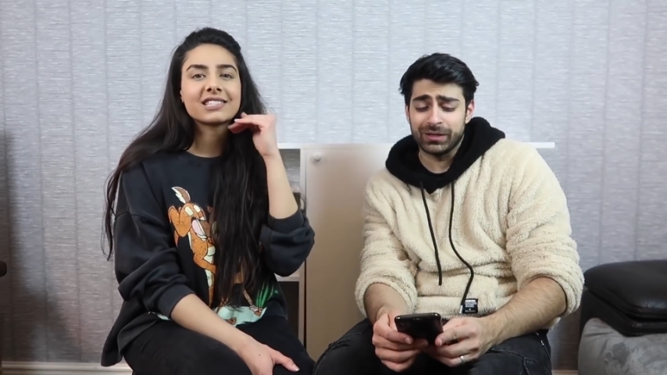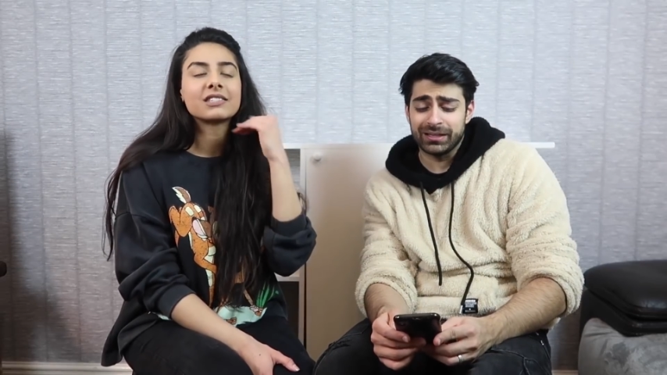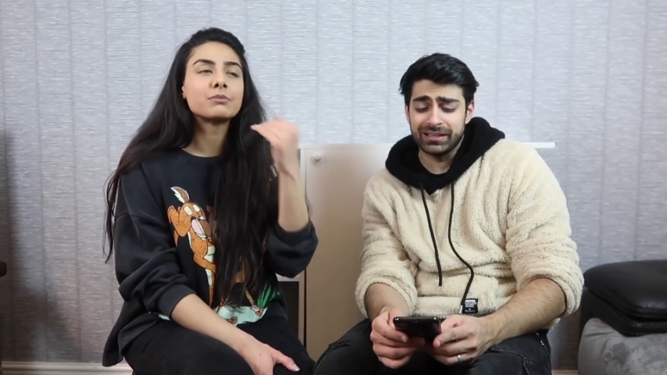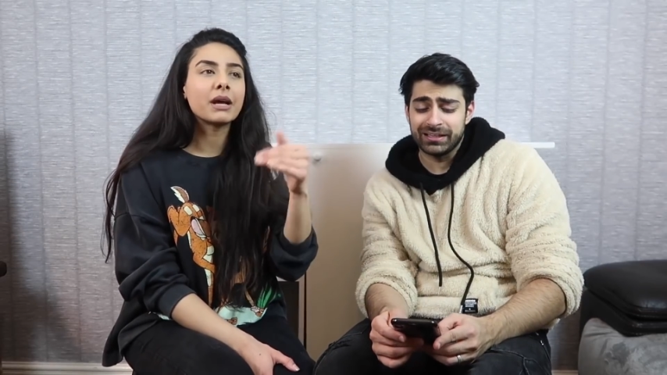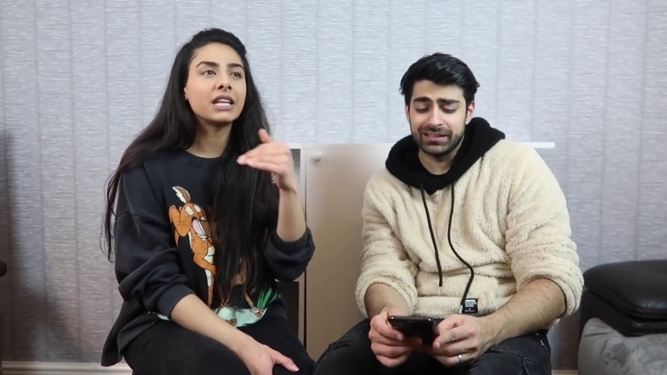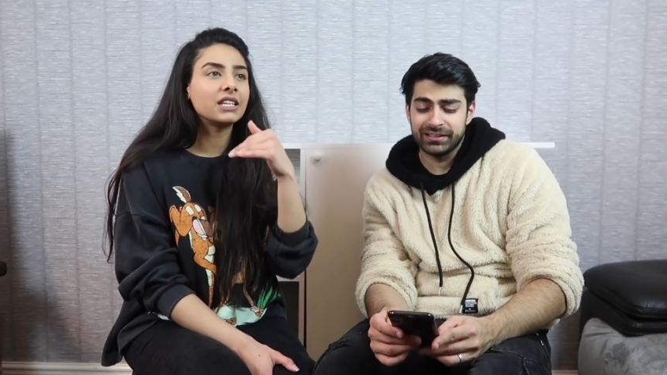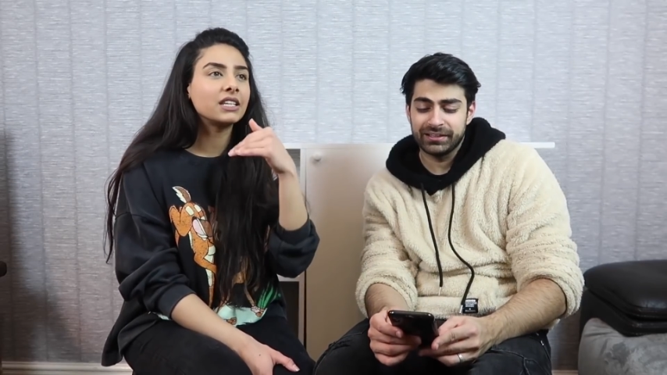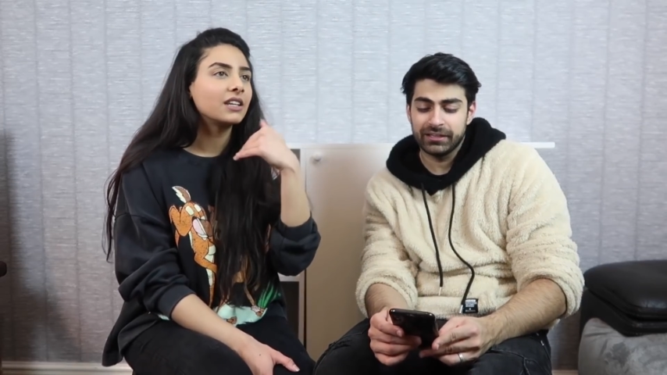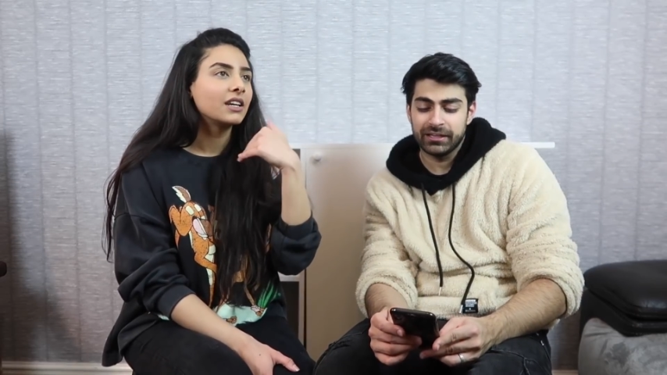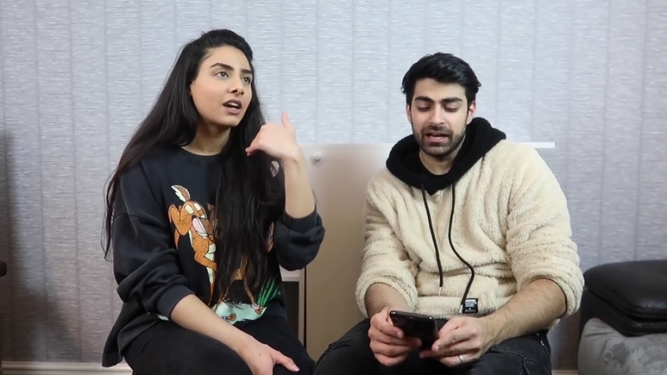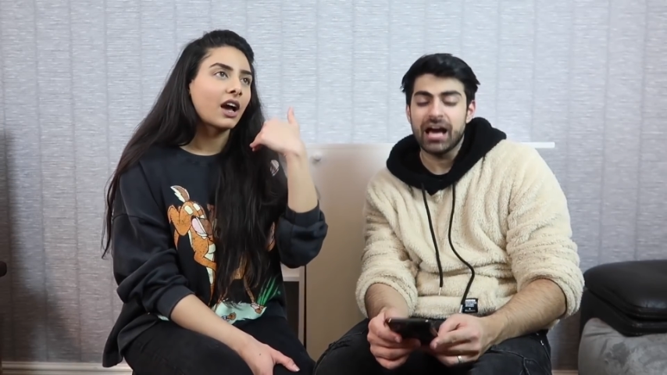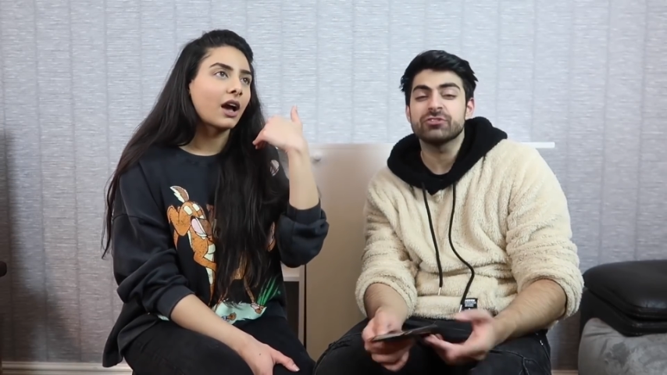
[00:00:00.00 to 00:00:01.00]
Speaker 1: to guess as many...
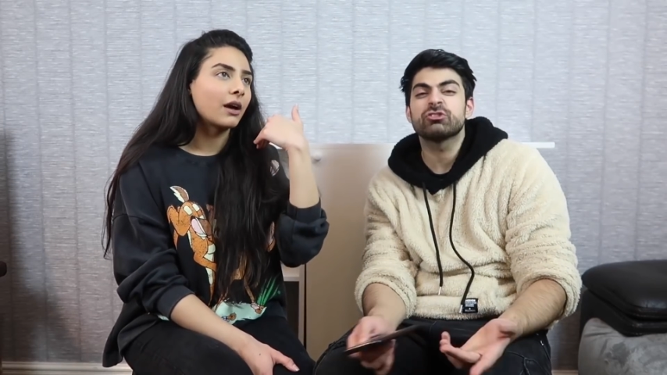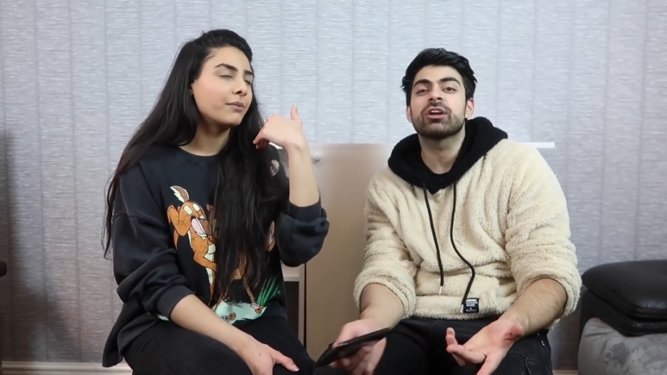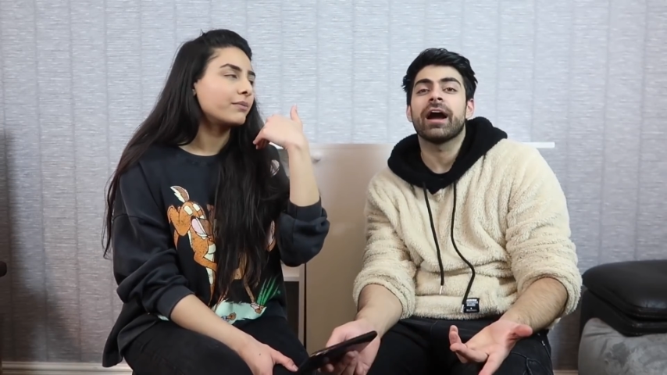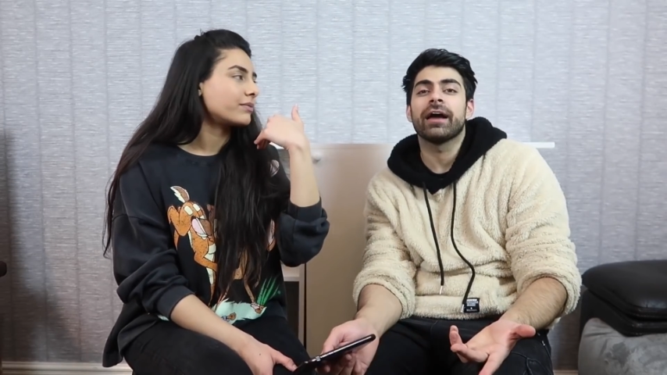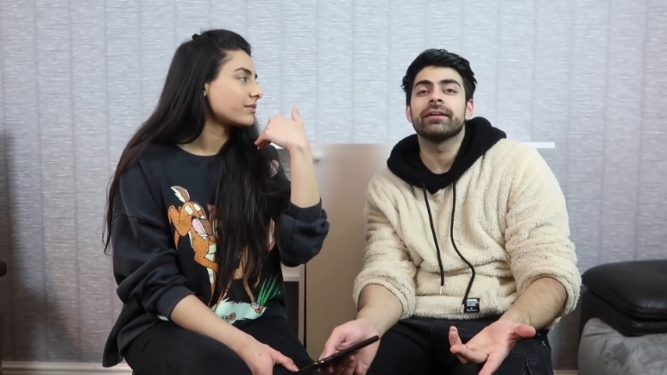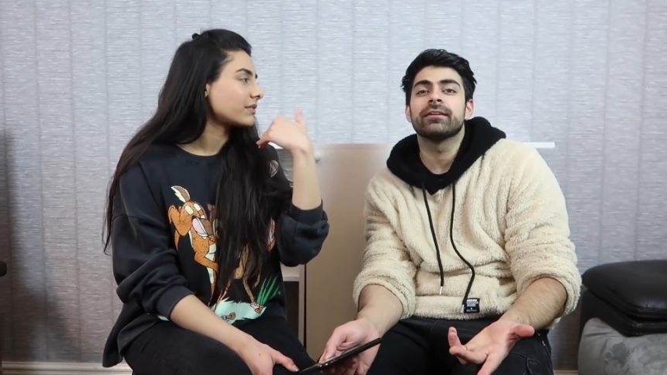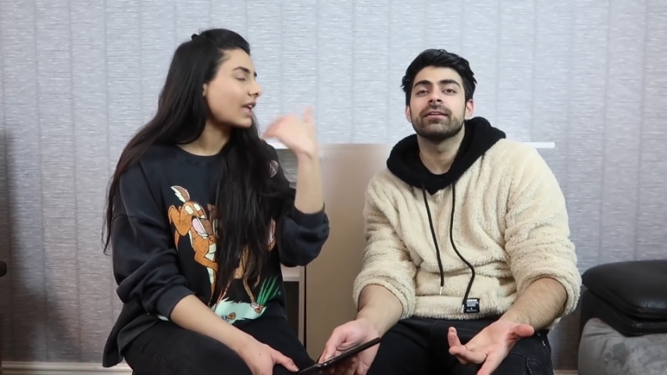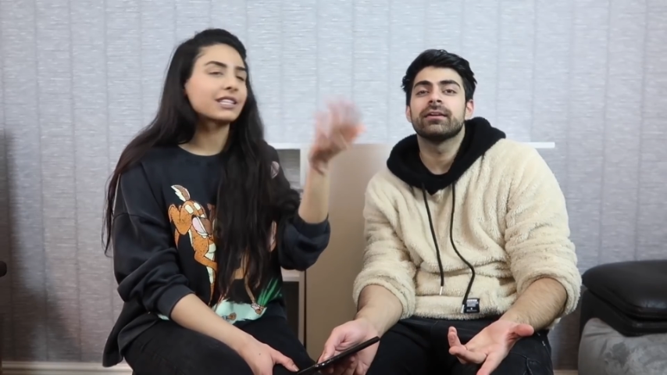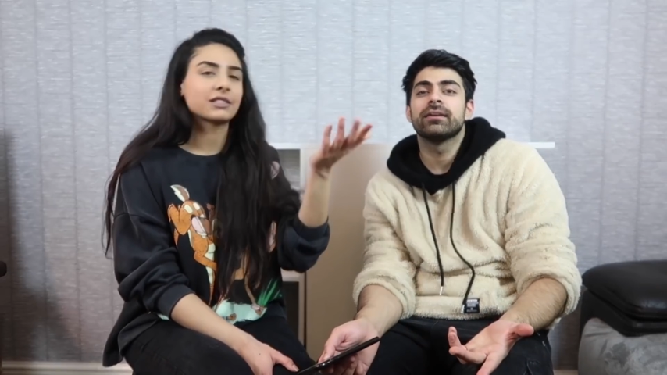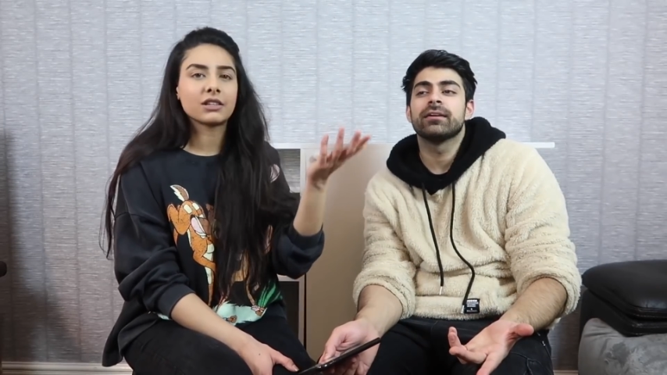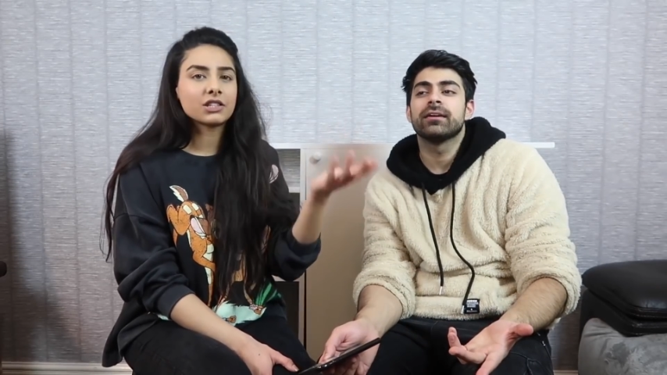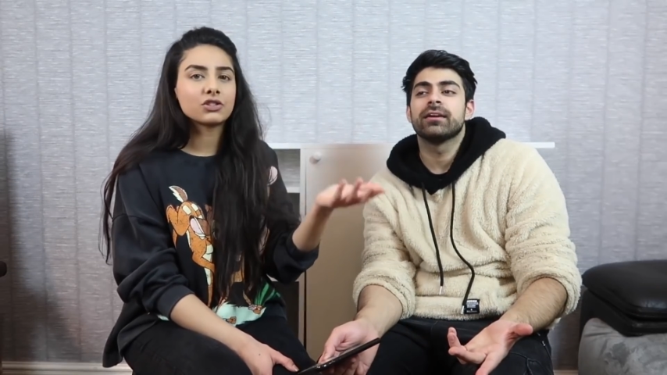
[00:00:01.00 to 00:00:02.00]
Um, as you um, can.
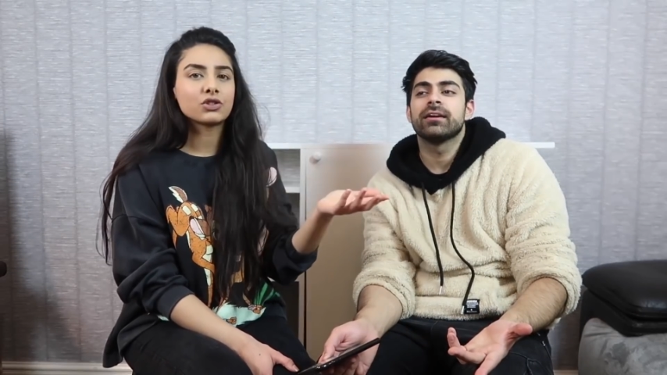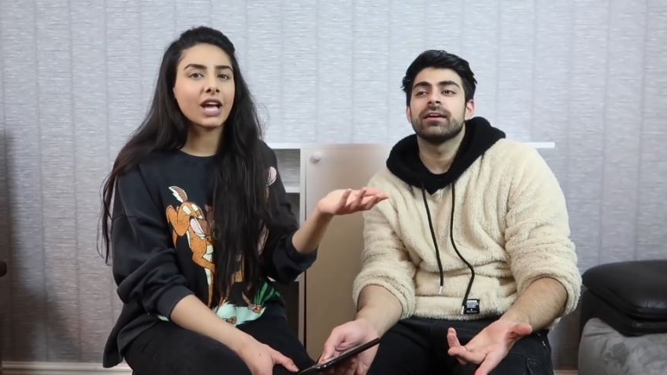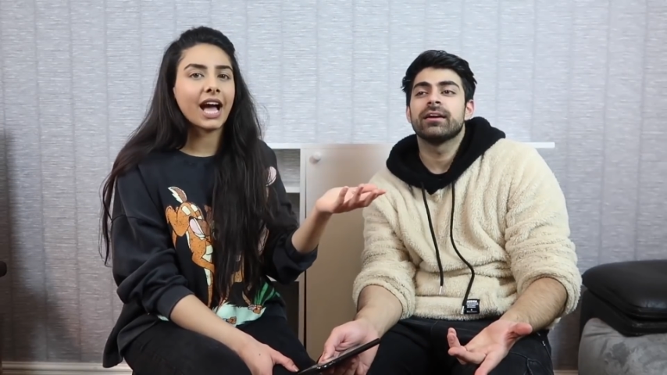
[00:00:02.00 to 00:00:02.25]
As, as you